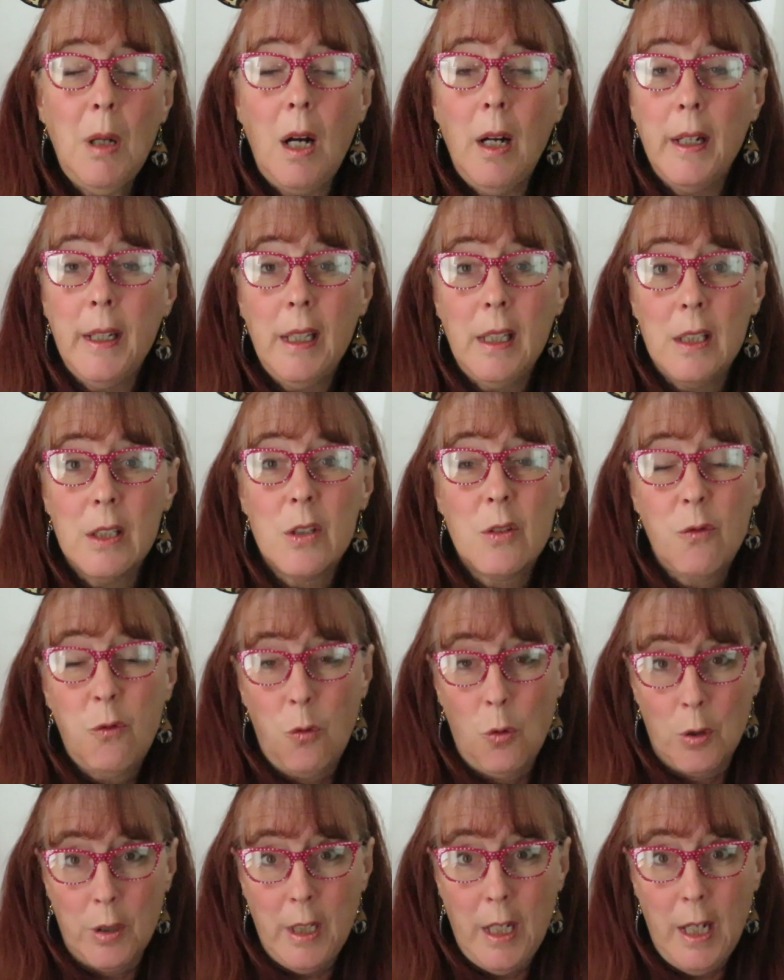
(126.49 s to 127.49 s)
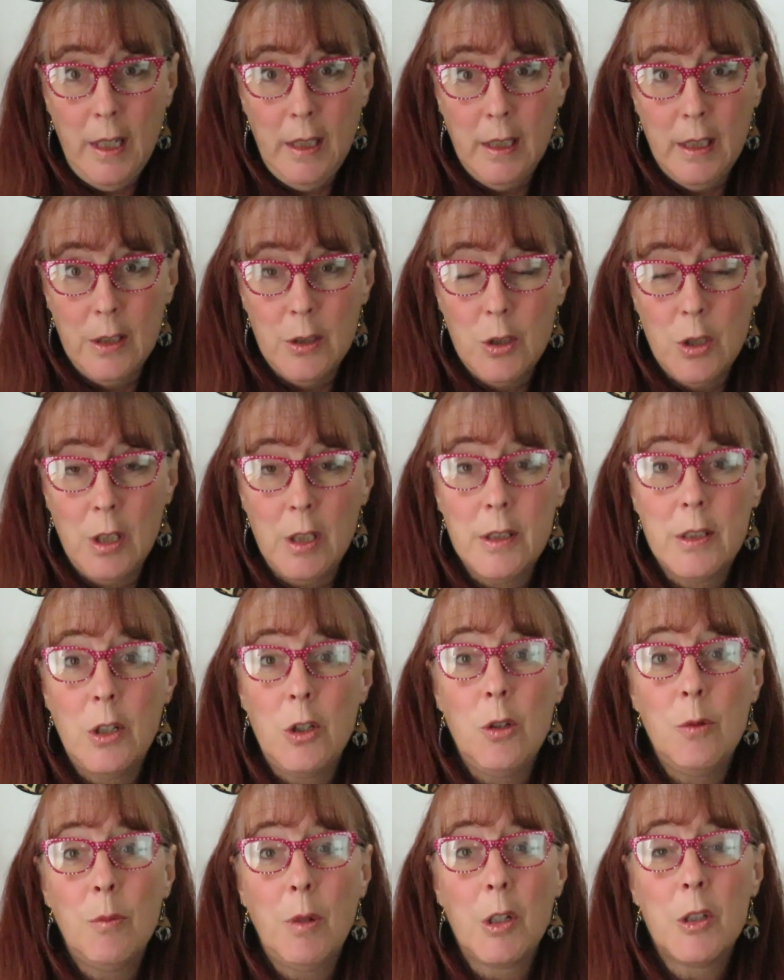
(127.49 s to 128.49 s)
height is 48 inches
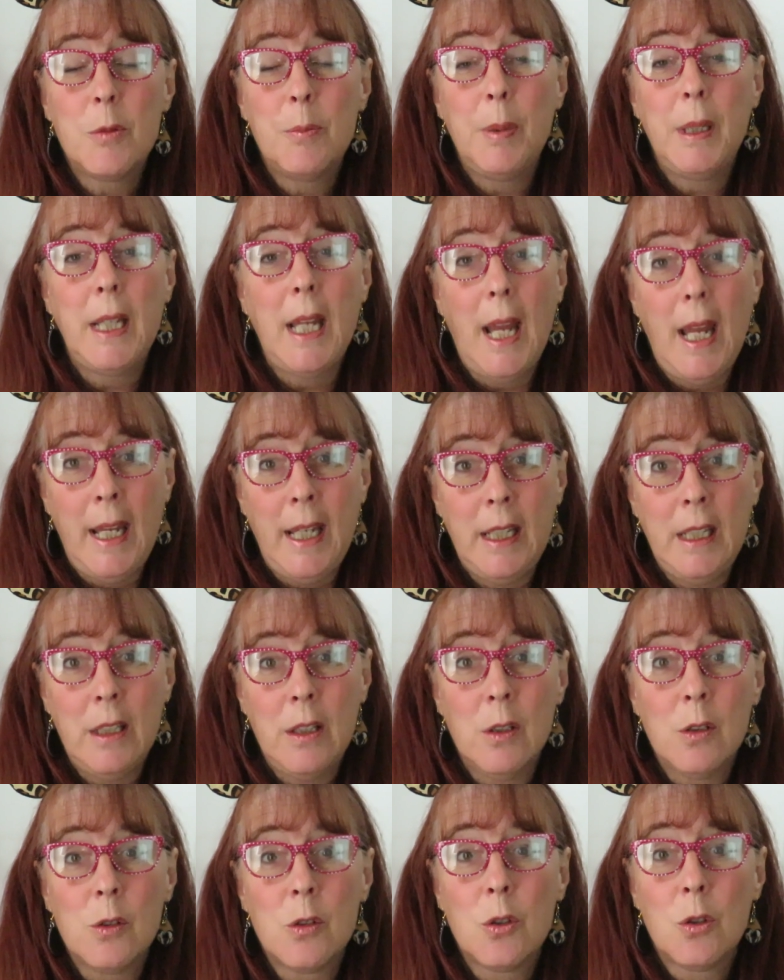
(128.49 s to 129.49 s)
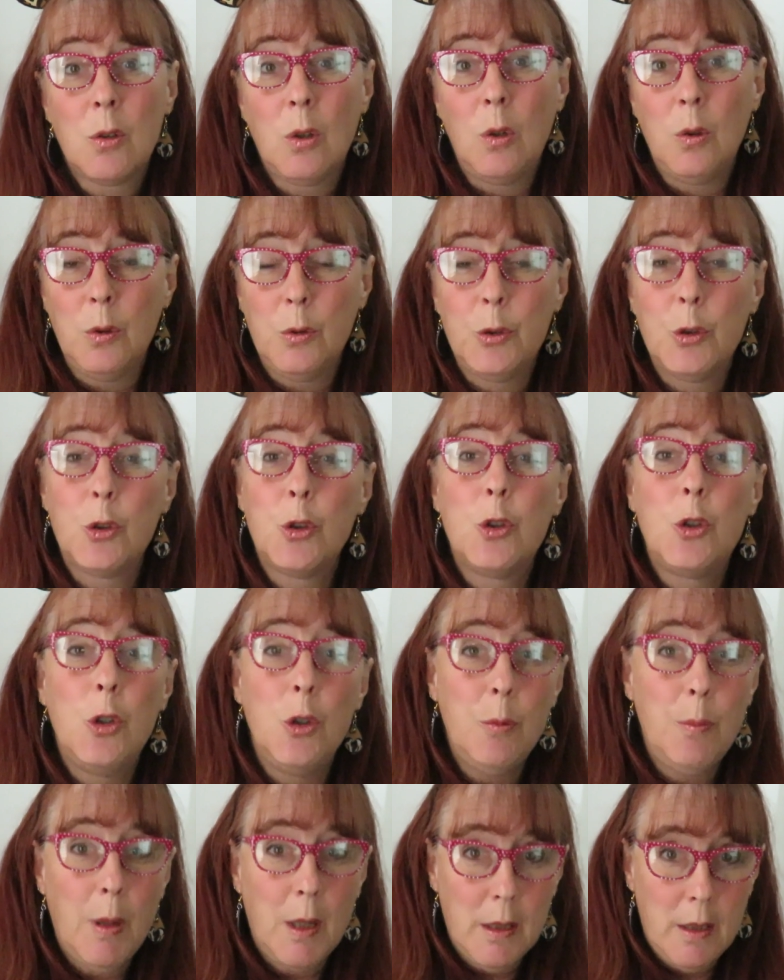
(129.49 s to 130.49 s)
and you must be 8 years or older
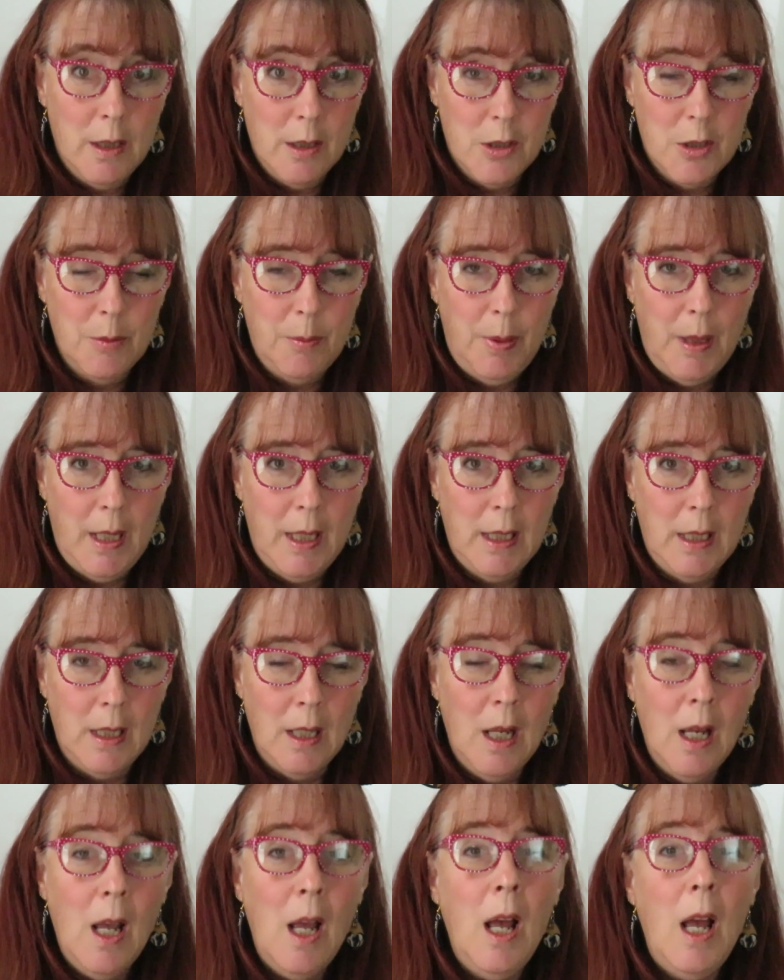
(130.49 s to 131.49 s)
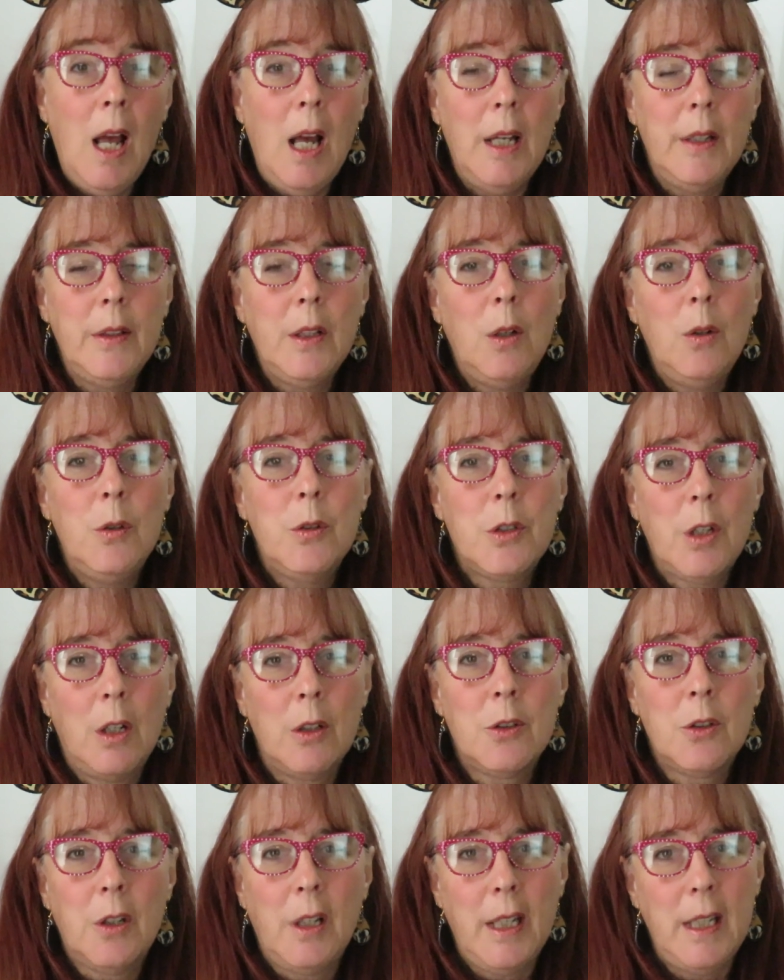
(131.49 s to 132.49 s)
to participate, and those
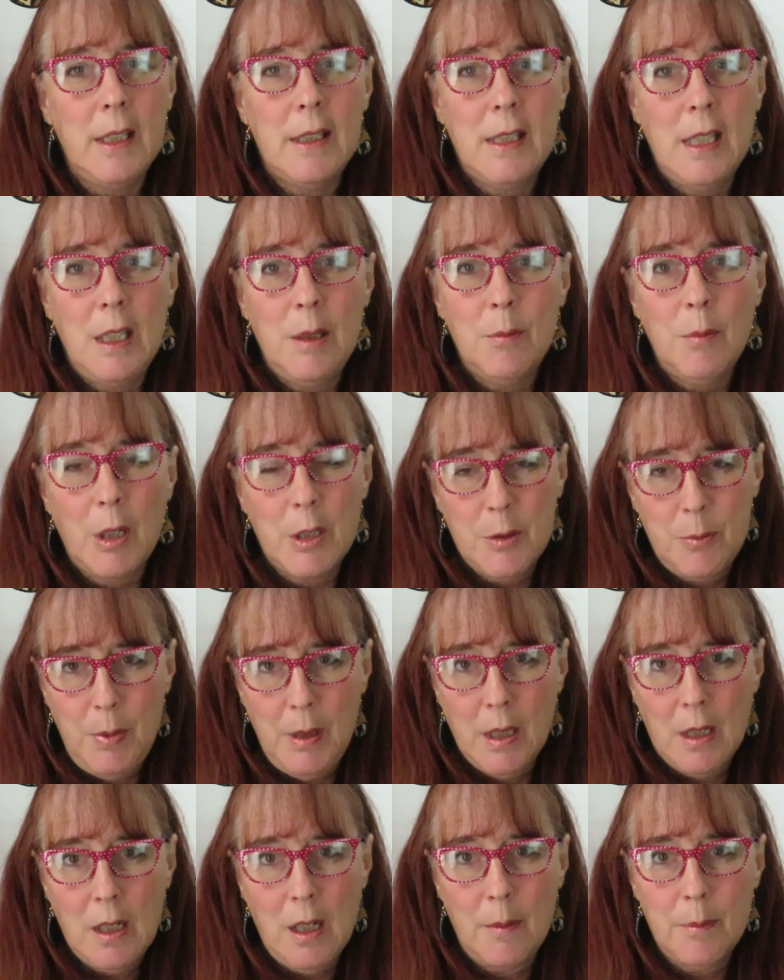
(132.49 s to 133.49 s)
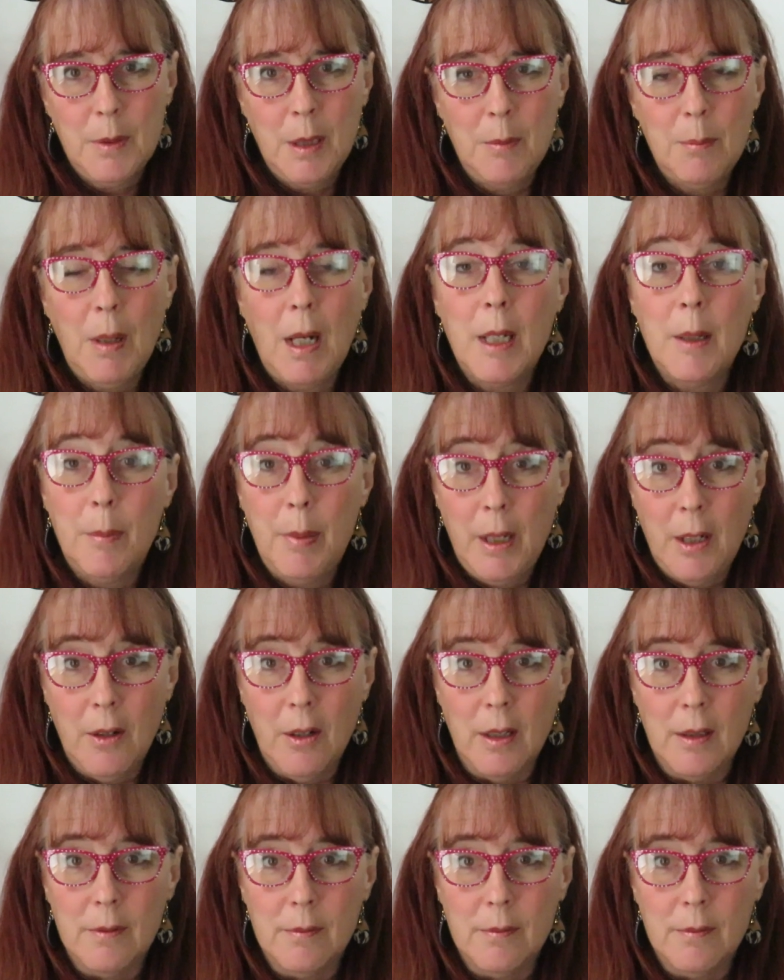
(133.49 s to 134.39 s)
under 18 must be accompanied by a parent.